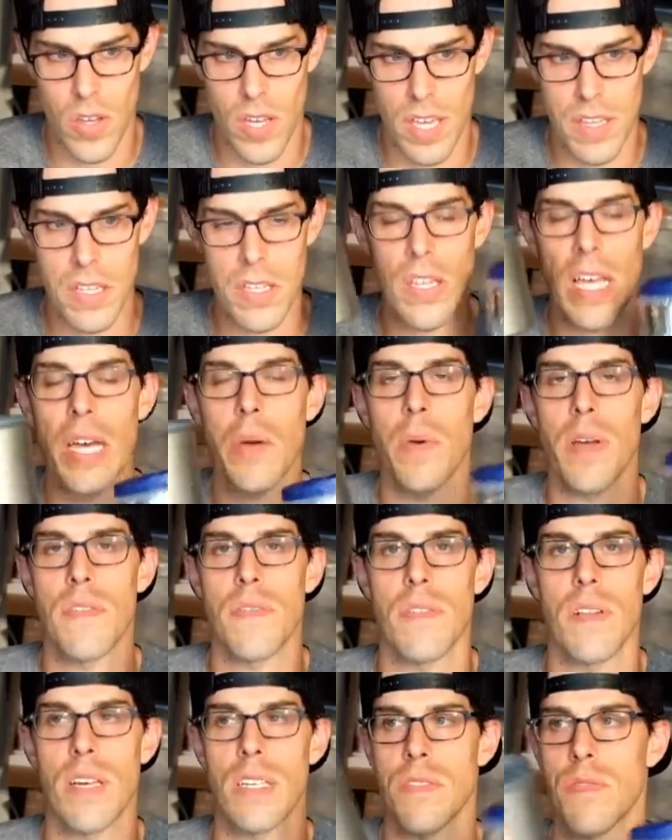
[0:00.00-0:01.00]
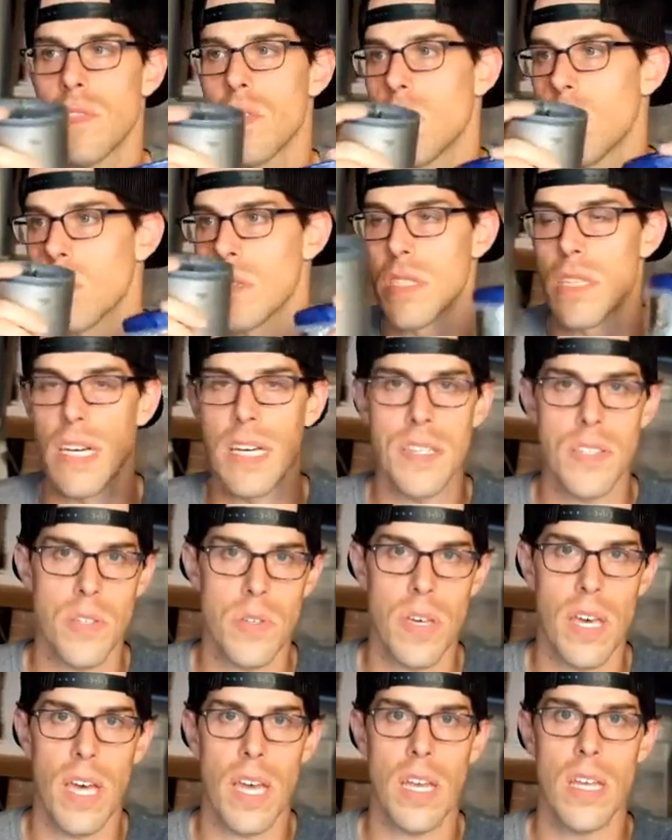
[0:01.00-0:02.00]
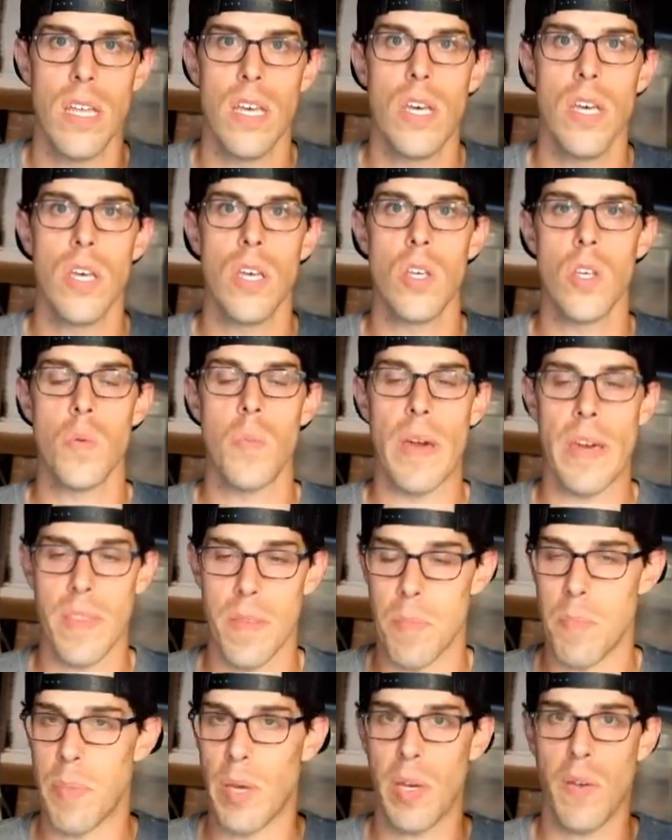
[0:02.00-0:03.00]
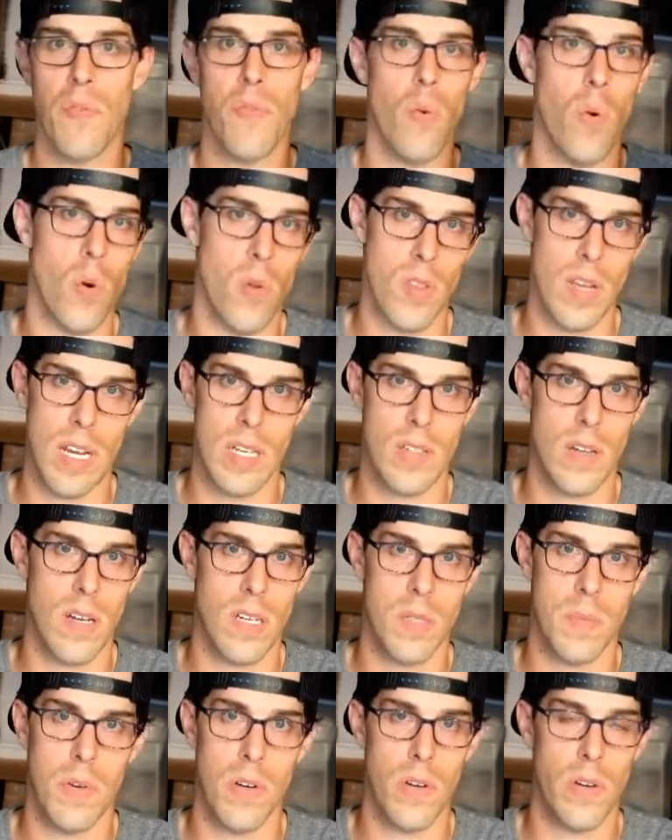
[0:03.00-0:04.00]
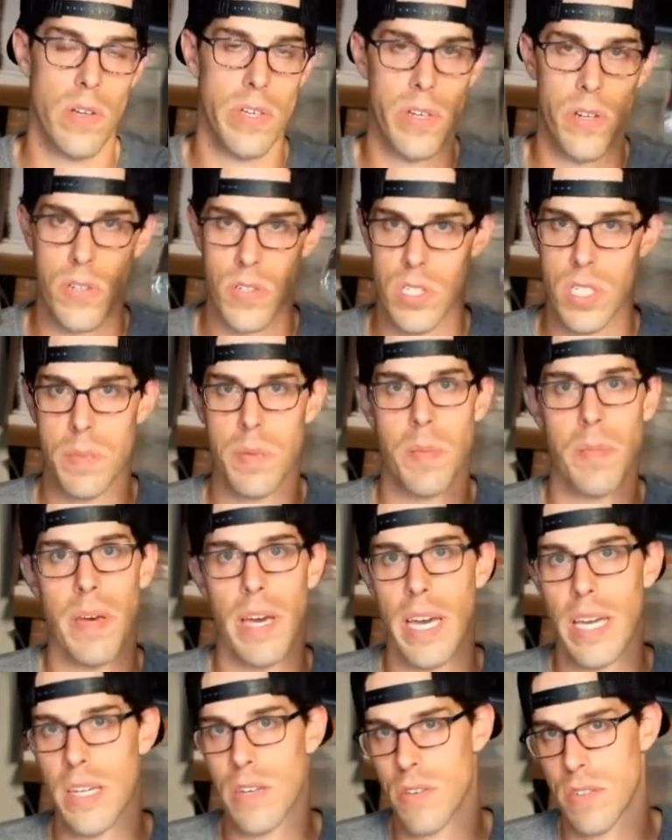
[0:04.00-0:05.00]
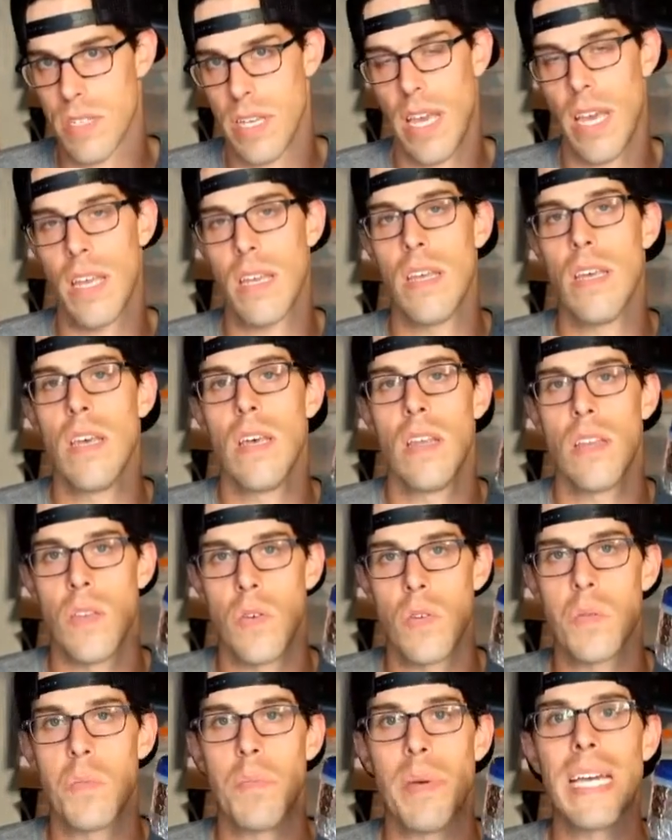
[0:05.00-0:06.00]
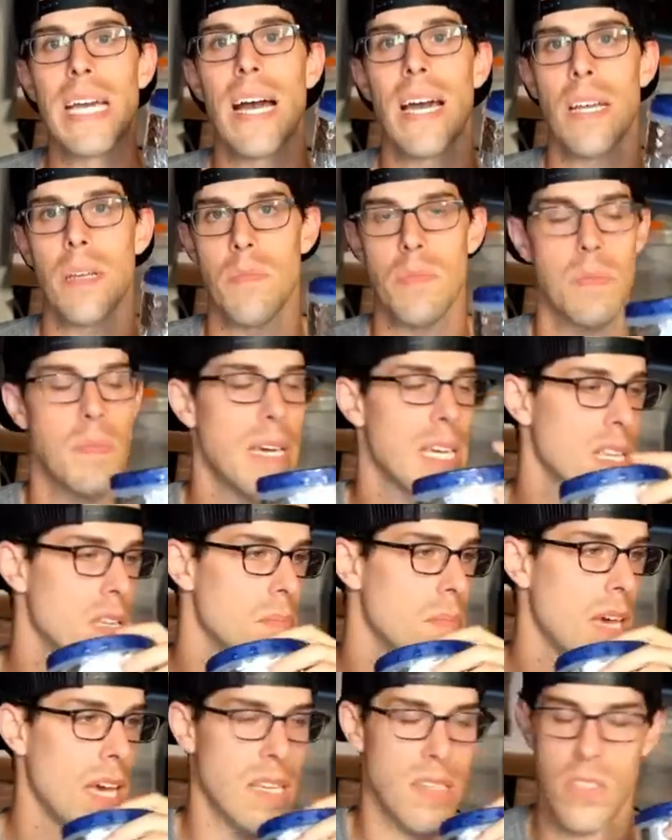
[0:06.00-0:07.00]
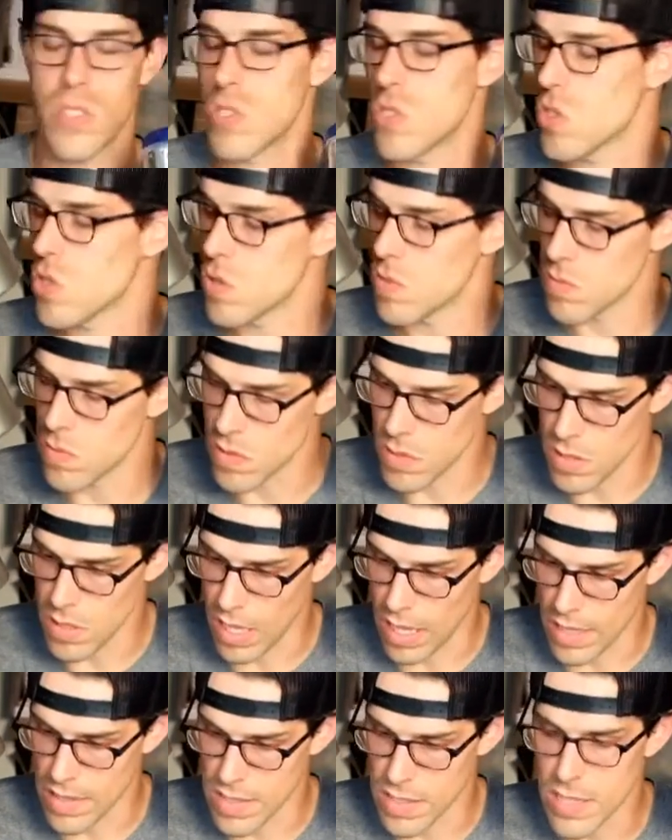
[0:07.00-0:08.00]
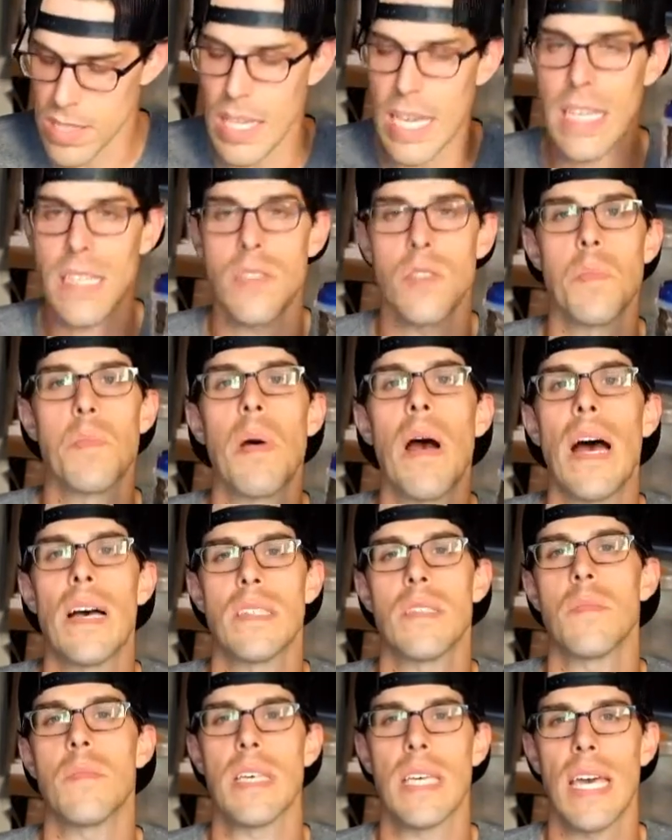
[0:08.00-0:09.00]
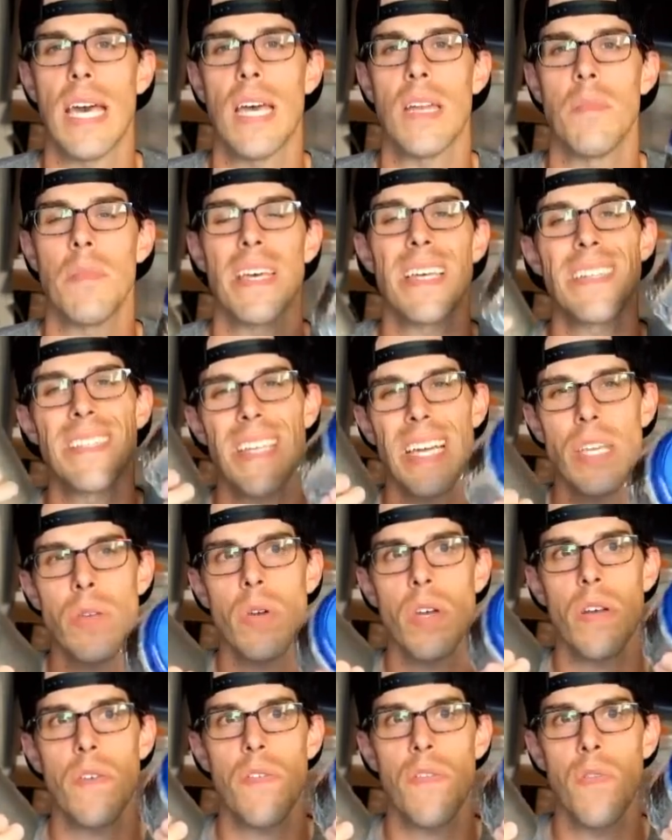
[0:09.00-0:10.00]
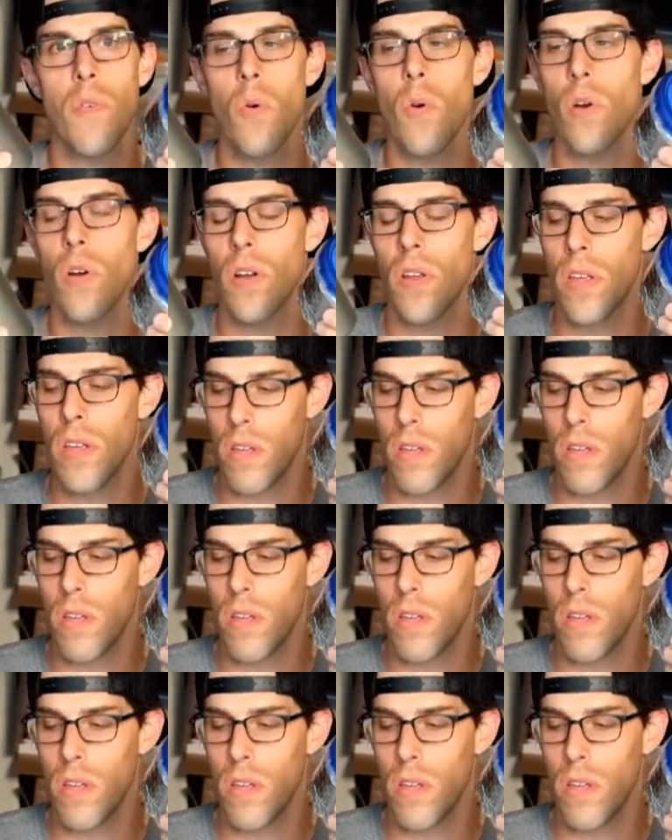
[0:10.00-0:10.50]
in the lightweight philosophy, you go as light as you can. You make the big 4 that I talked about earlier, sleeping bag, your tent, those big items, make them as light as you possibly can, because then you can afford,